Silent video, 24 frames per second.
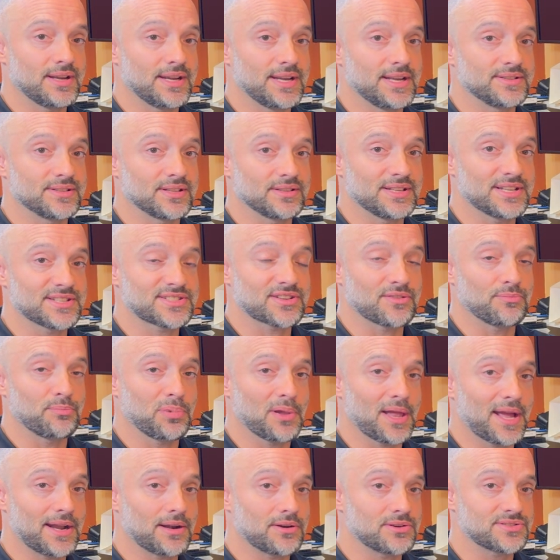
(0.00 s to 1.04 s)
in the list of
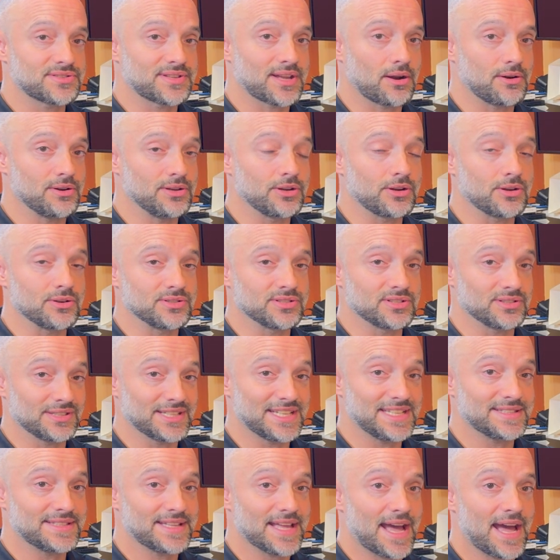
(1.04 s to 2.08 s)
players there, and you can
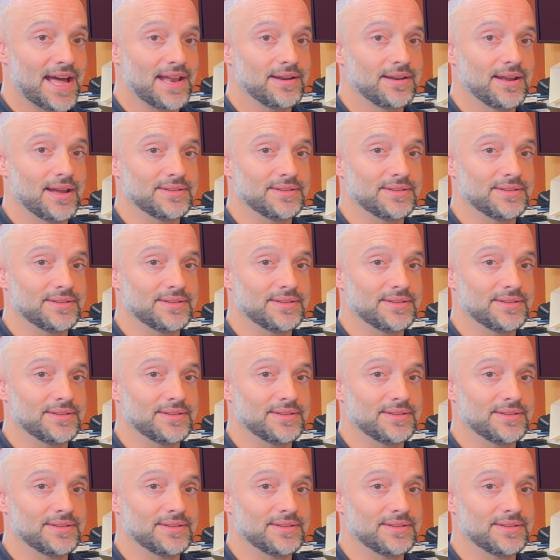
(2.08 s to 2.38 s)
delete that